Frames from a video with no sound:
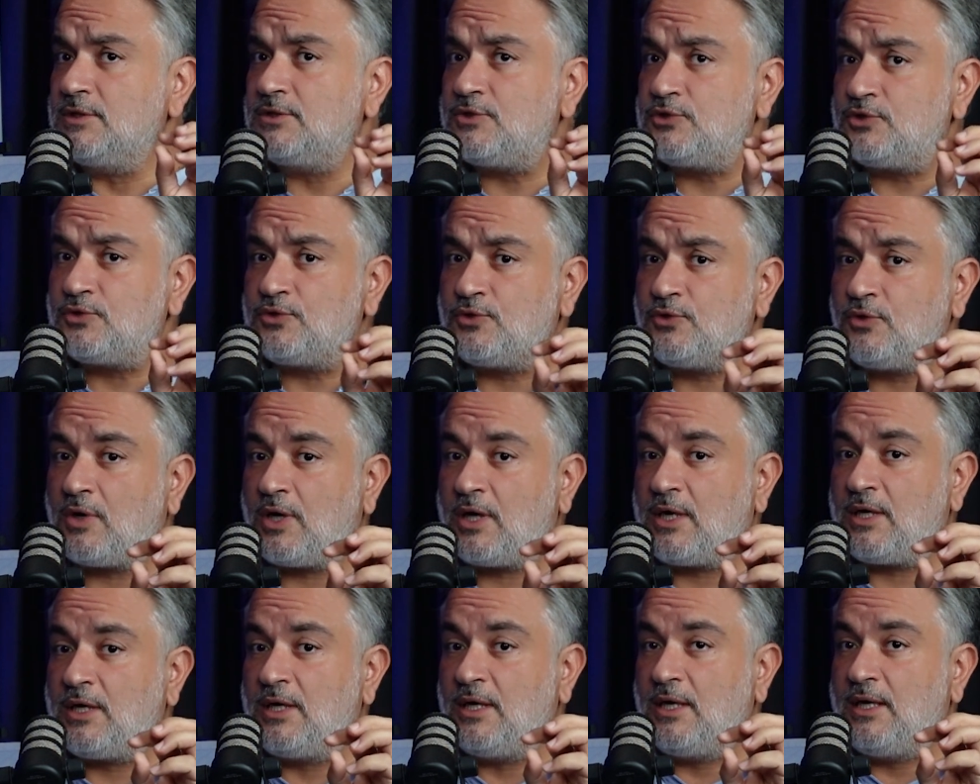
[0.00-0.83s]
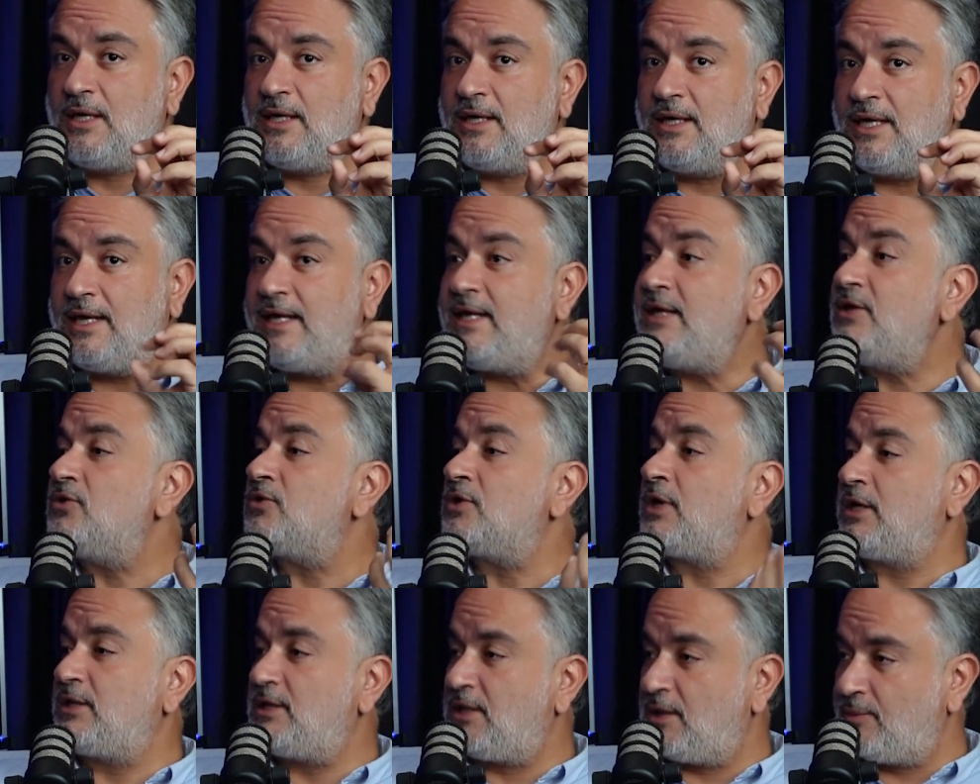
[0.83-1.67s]
To
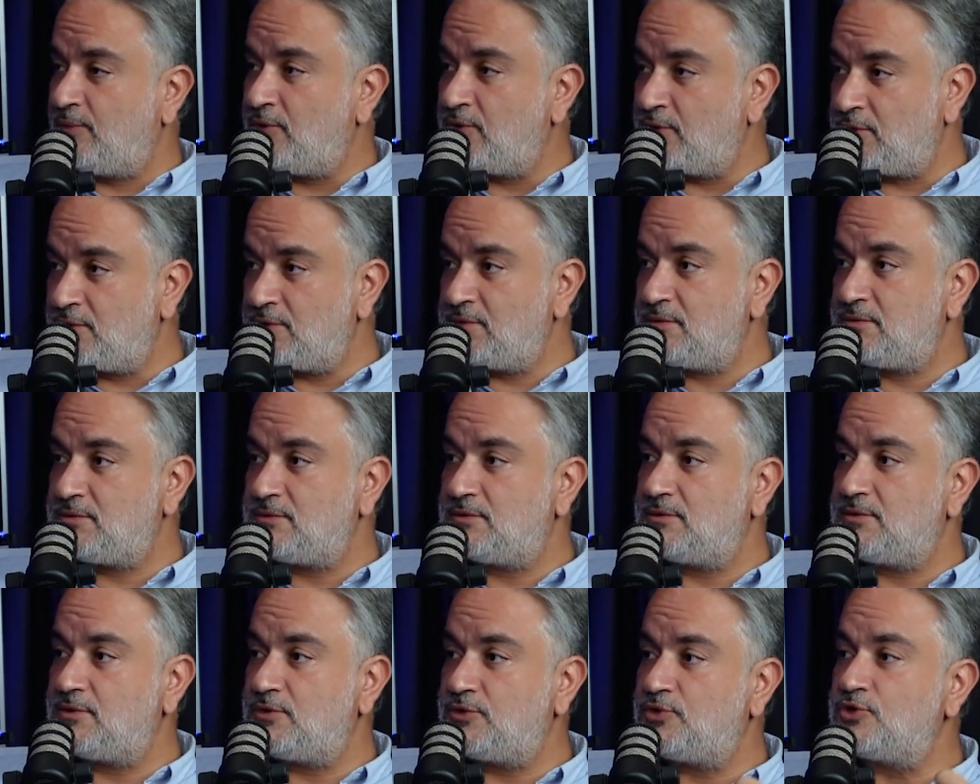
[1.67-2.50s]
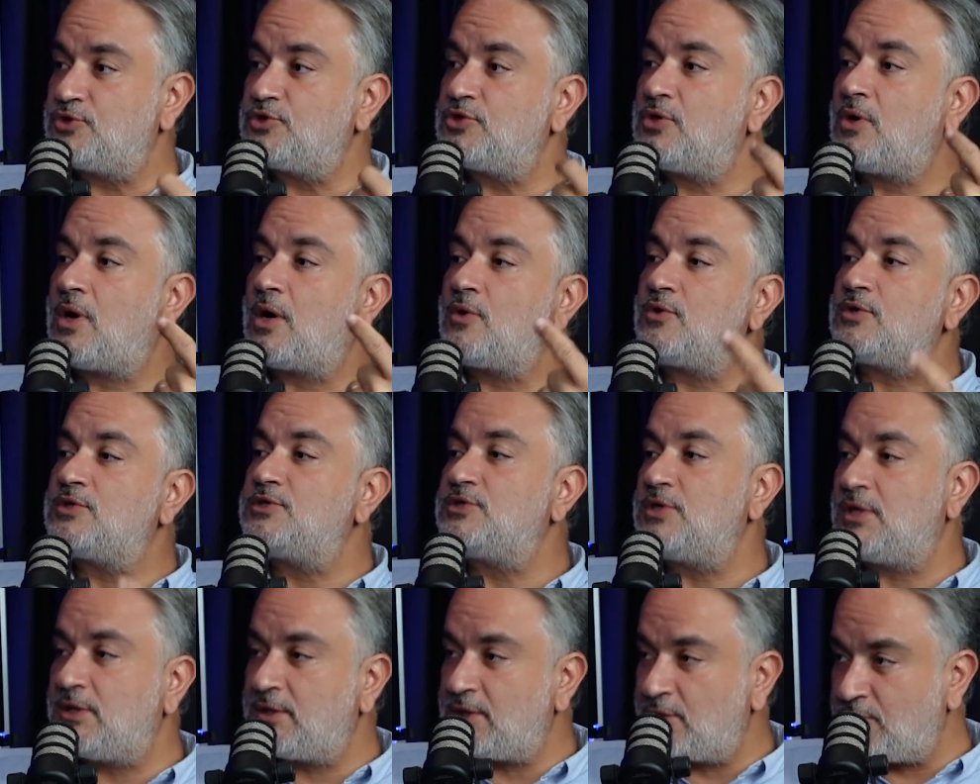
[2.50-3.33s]
reunite Lebanon, to show our
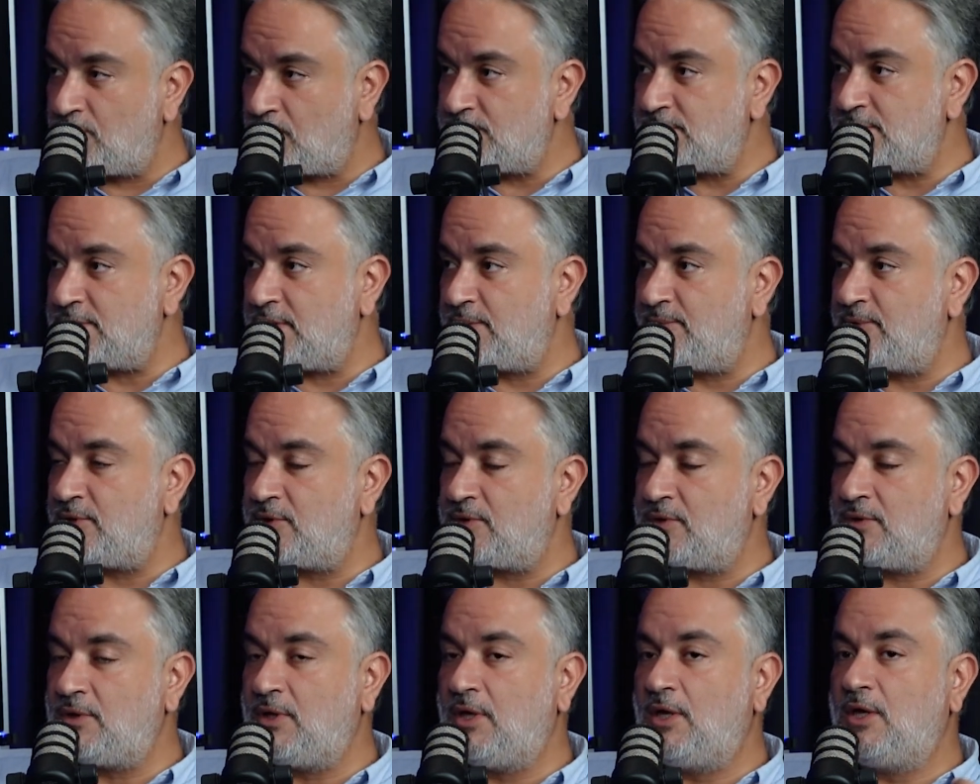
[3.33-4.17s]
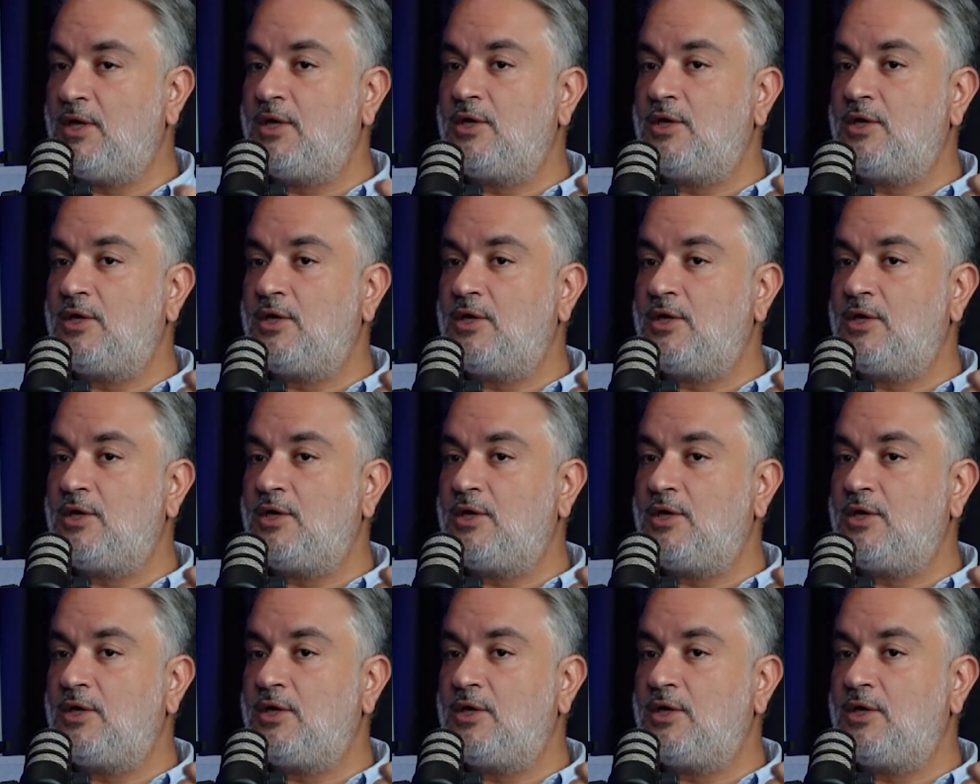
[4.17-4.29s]
children who is Lebanon,